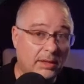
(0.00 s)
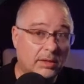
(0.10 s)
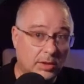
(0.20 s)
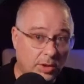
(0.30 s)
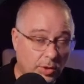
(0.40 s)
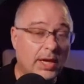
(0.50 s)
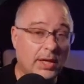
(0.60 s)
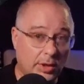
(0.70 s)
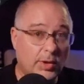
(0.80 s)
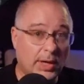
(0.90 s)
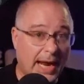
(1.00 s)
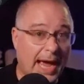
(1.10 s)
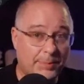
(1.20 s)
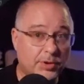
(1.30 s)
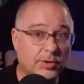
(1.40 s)
You can
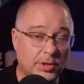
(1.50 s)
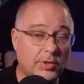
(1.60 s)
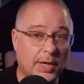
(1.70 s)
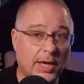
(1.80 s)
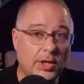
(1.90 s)
absolutely do that.